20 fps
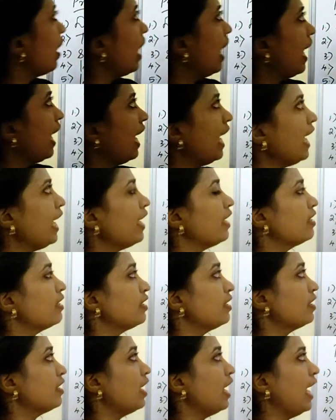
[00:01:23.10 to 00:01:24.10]
A
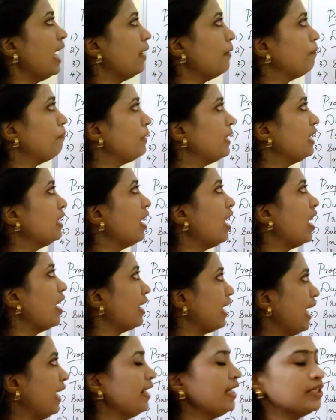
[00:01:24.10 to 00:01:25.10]
and B
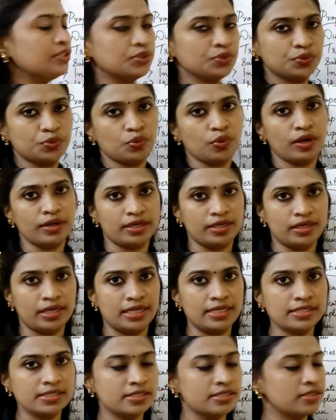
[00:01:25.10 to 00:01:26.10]
are any two
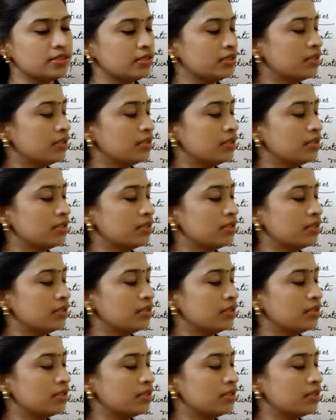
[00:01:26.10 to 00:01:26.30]
quantities,